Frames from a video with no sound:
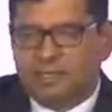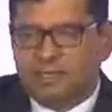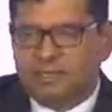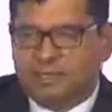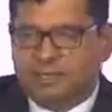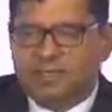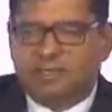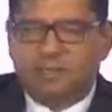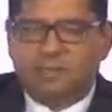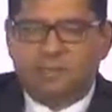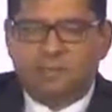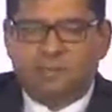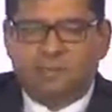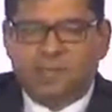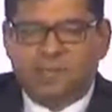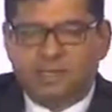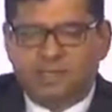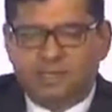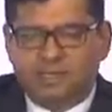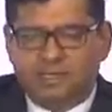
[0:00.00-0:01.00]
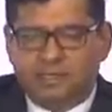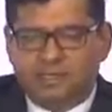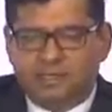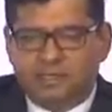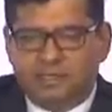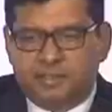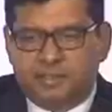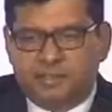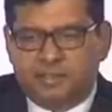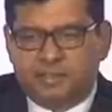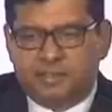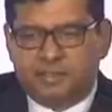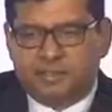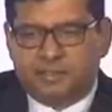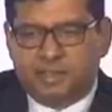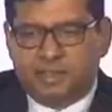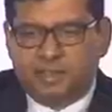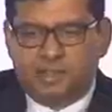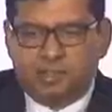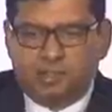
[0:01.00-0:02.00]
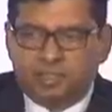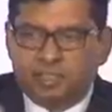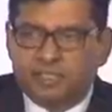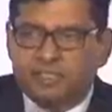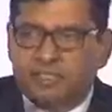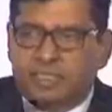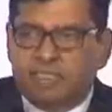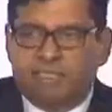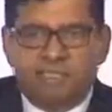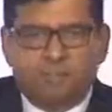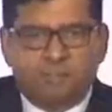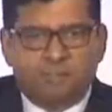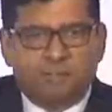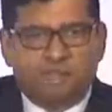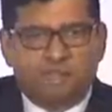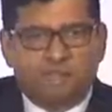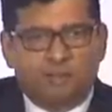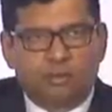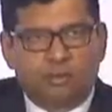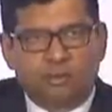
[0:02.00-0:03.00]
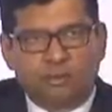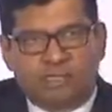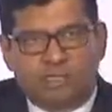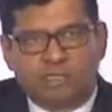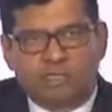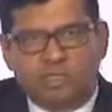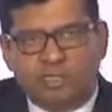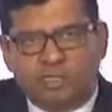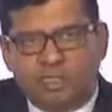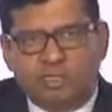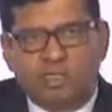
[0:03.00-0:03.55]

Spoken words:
Then I came back, and I think being a Gujarati,